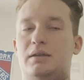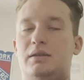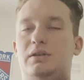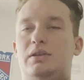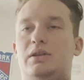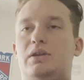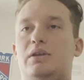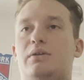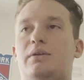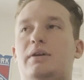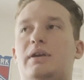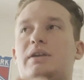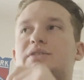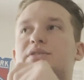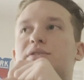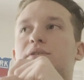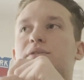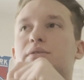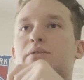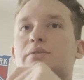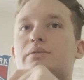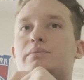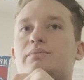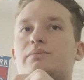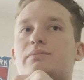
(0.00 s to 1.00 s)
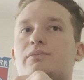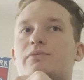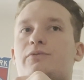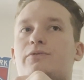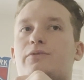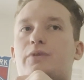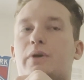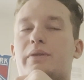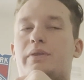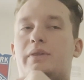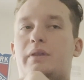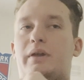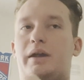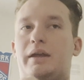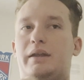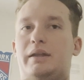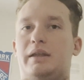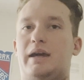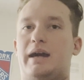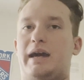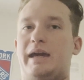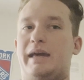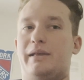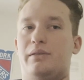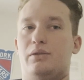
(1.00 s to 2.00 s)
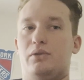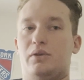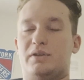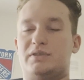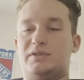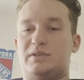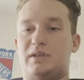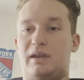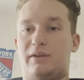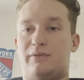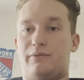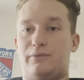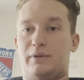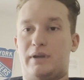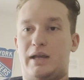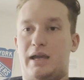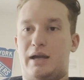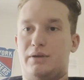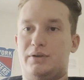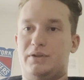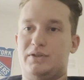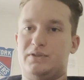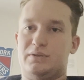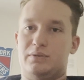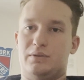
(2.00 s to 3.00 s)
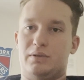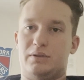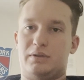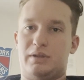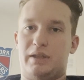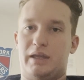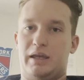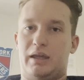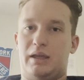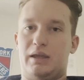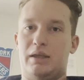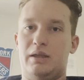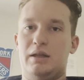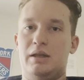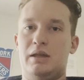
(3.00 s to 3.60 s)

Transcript: you know, is your frontline guy, it looks like for now. It doesn't look like